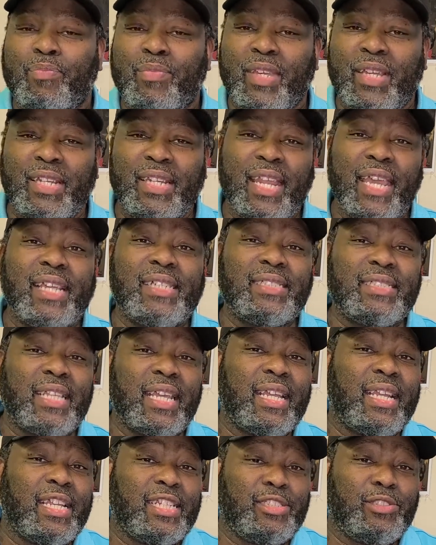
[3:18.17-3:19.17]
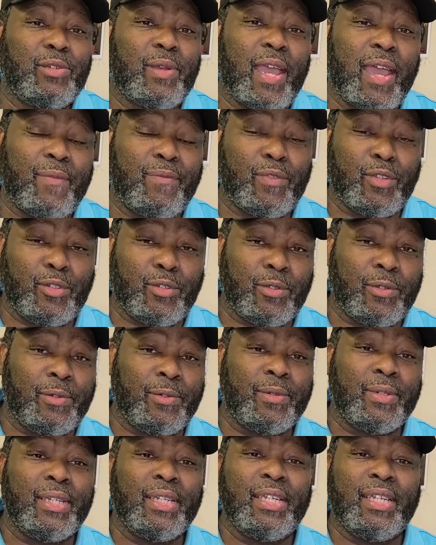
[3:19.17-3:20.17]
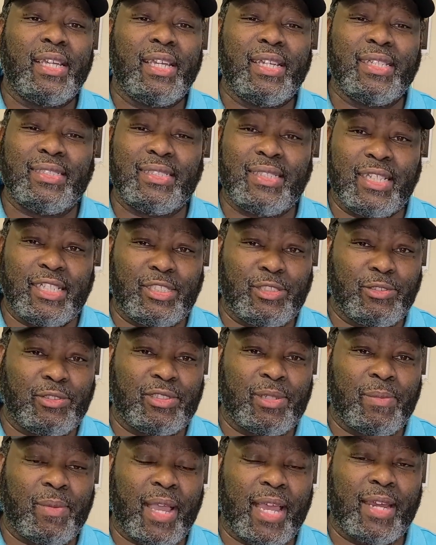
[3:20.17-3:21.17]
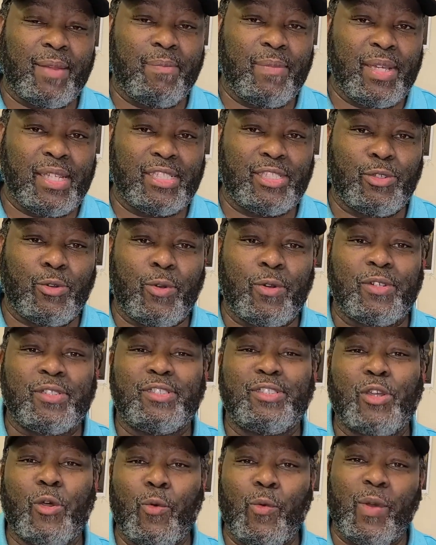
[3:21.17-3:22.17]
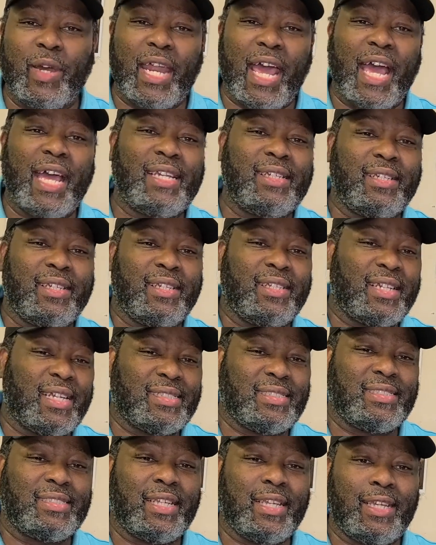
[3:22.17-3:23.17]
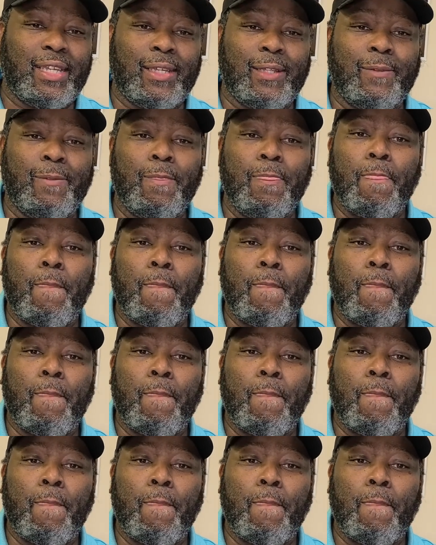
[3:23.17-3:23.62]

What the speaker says: the next thing that you have to do is get you some kind of mentor. So what I did, I said,